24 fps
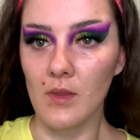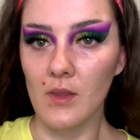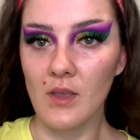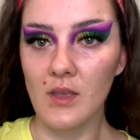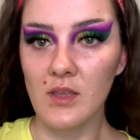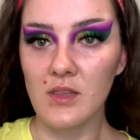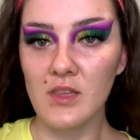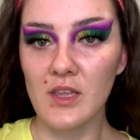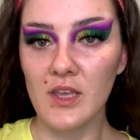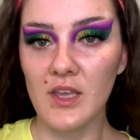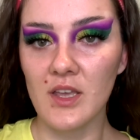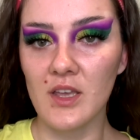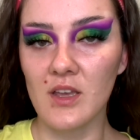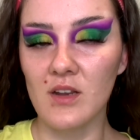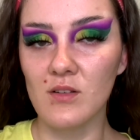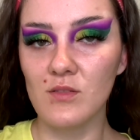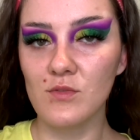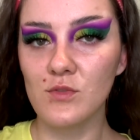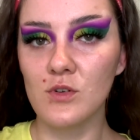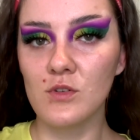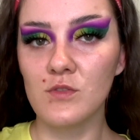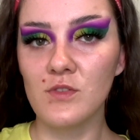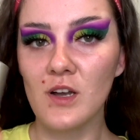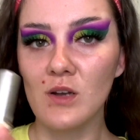And then
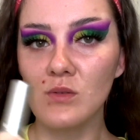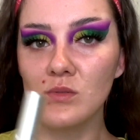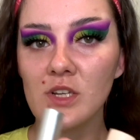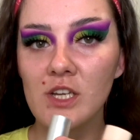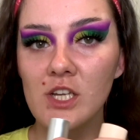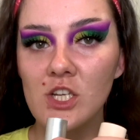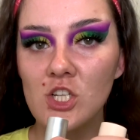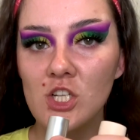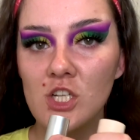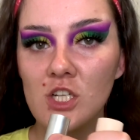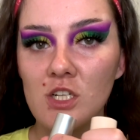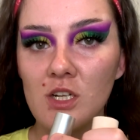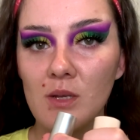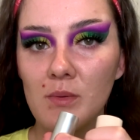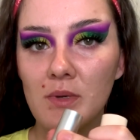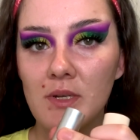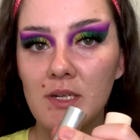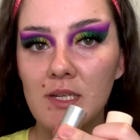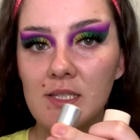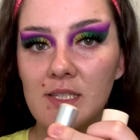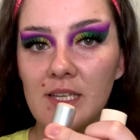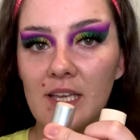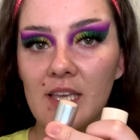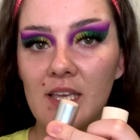for foundation, I'm
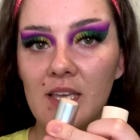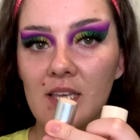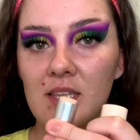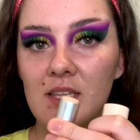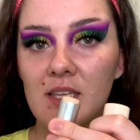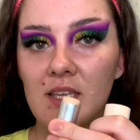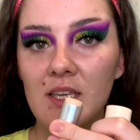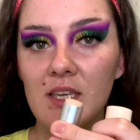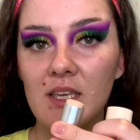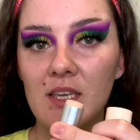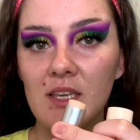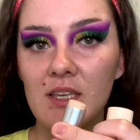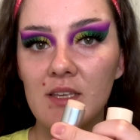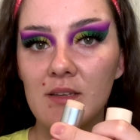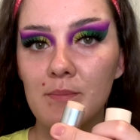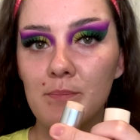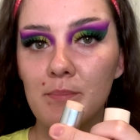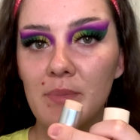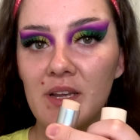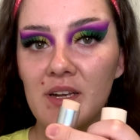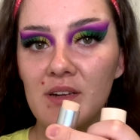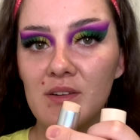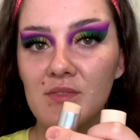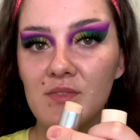going to take the
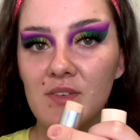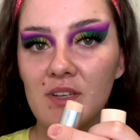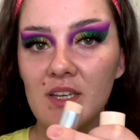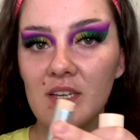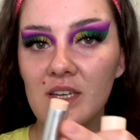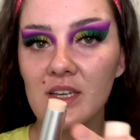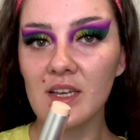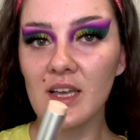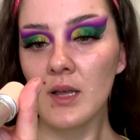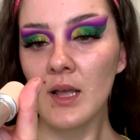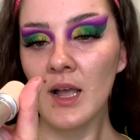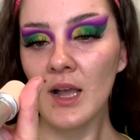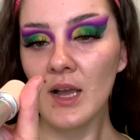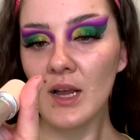Benefit